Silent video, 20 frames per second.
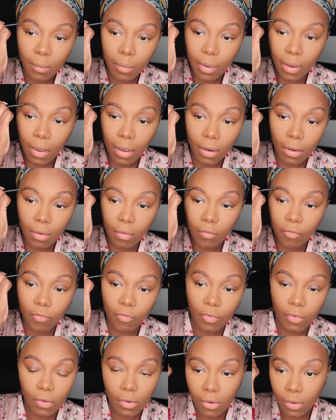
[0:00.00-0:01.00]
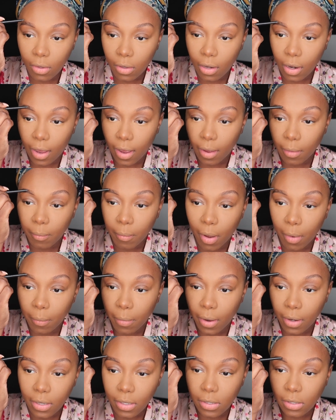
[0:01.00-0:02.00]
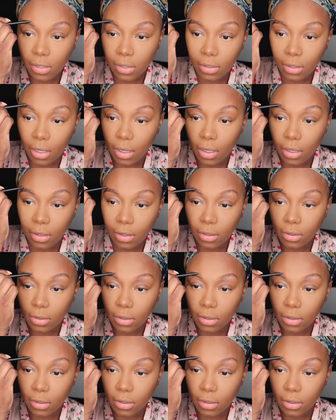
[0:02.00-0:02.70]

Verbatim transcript: pain and full like my body just ain't the